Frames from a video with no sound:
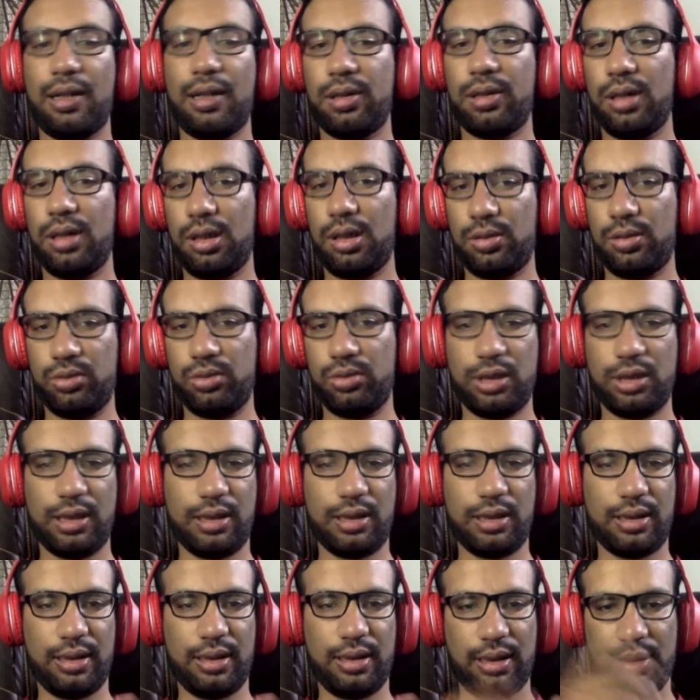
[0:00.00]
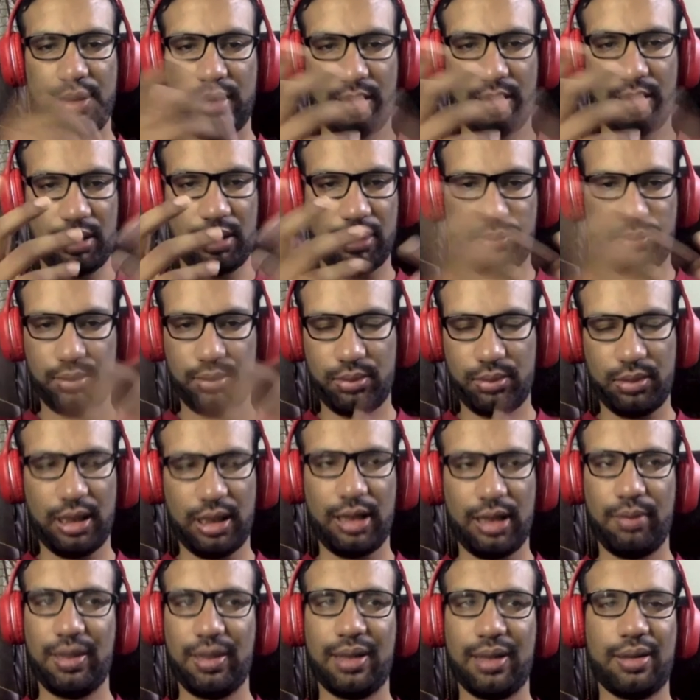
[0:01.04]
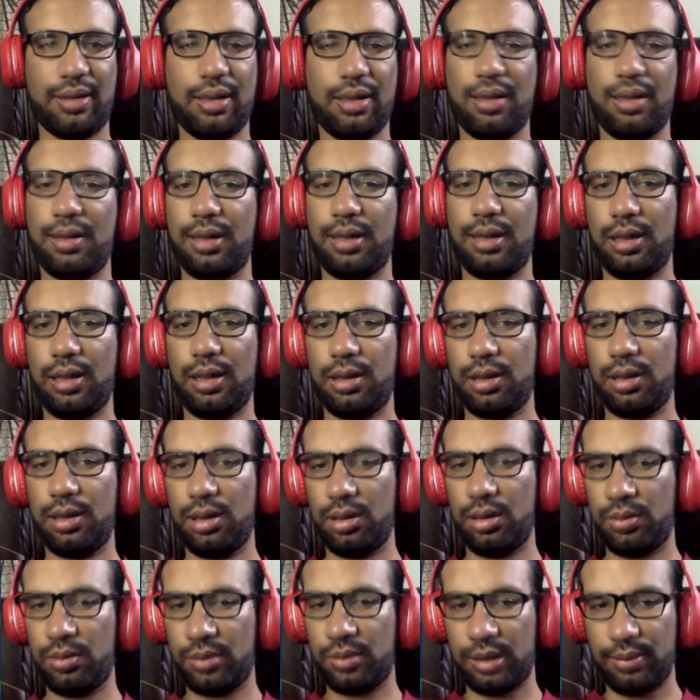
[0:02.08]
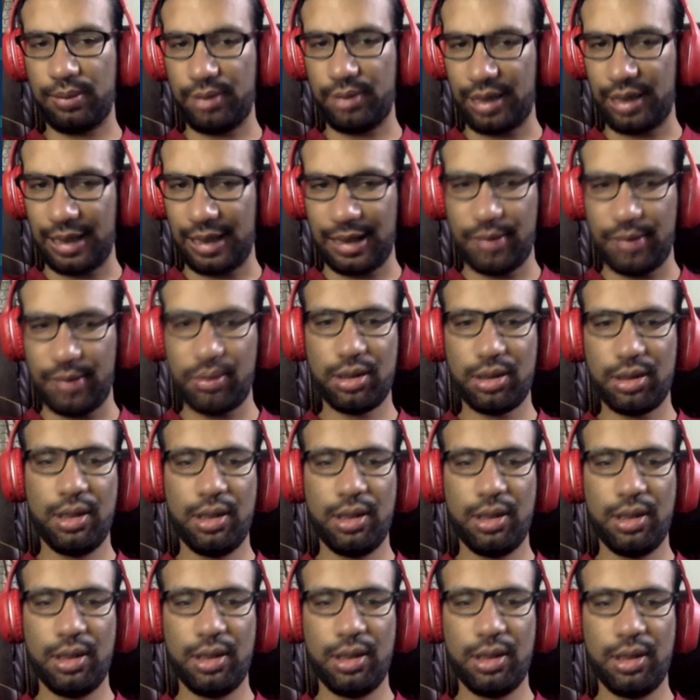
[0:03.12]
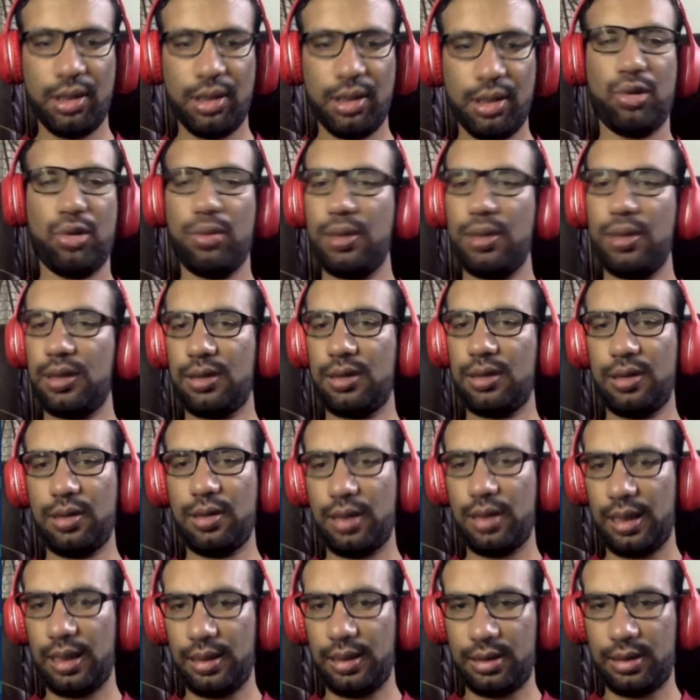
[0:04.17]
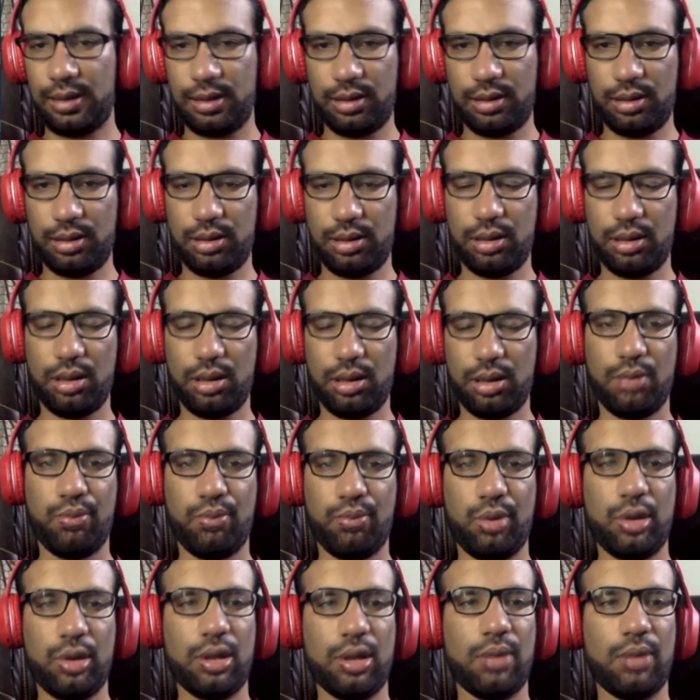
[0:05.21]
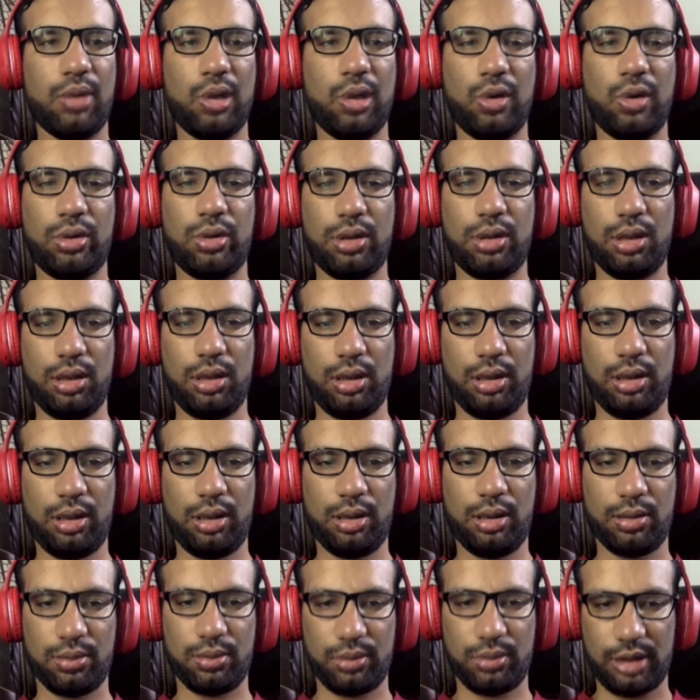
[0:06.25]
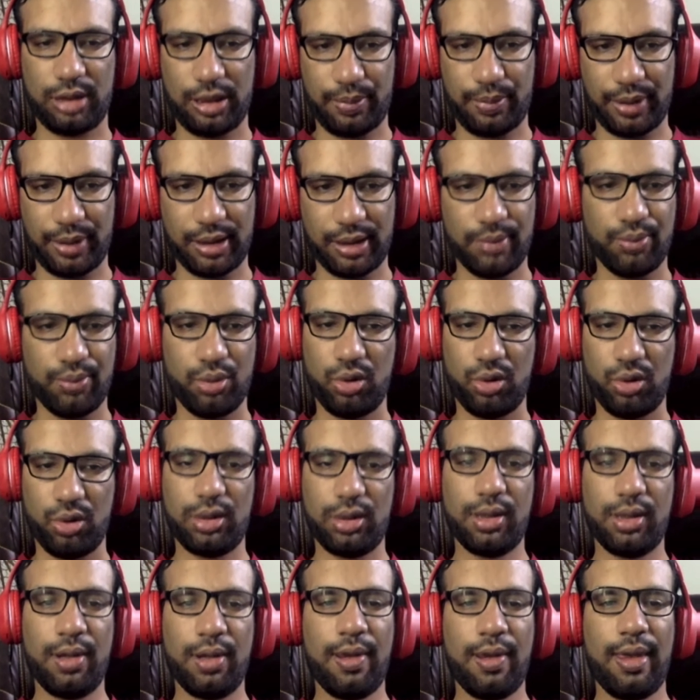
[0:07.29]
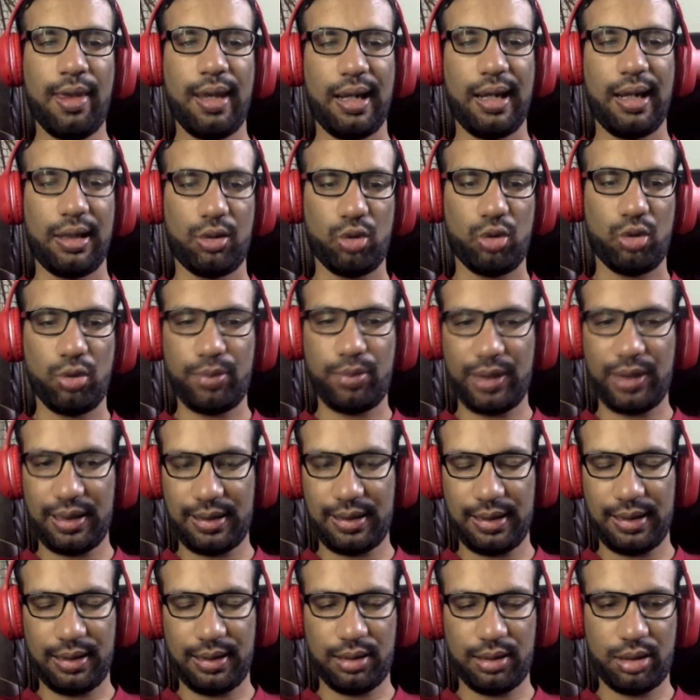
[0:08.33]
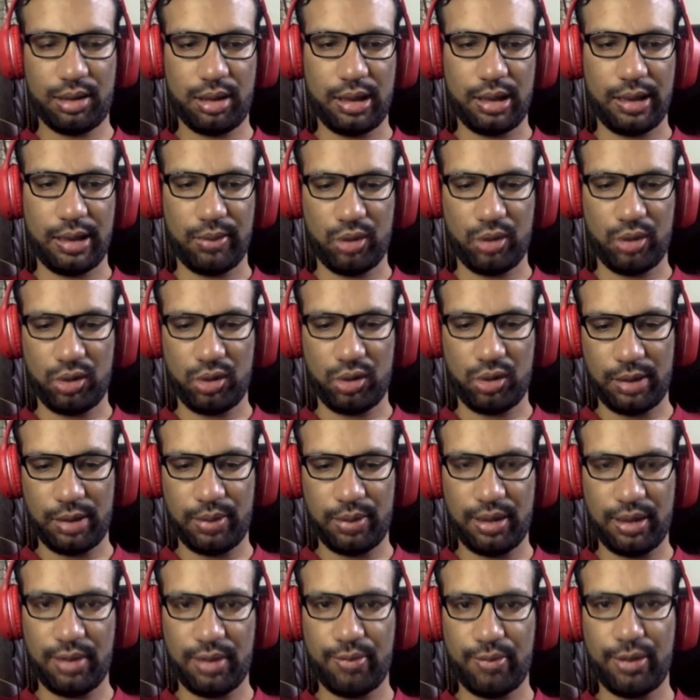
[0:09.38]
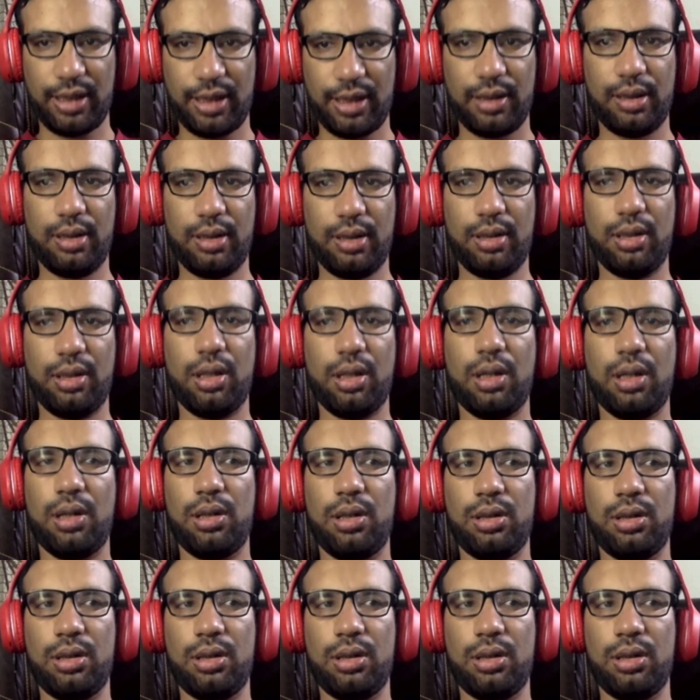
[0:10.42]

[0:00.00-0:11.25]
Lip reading: Alex Lockwood has created some animations and some games. And Joe Butch is writing a book about Jetpack Compose. And Gurpreet Singh's demo has been very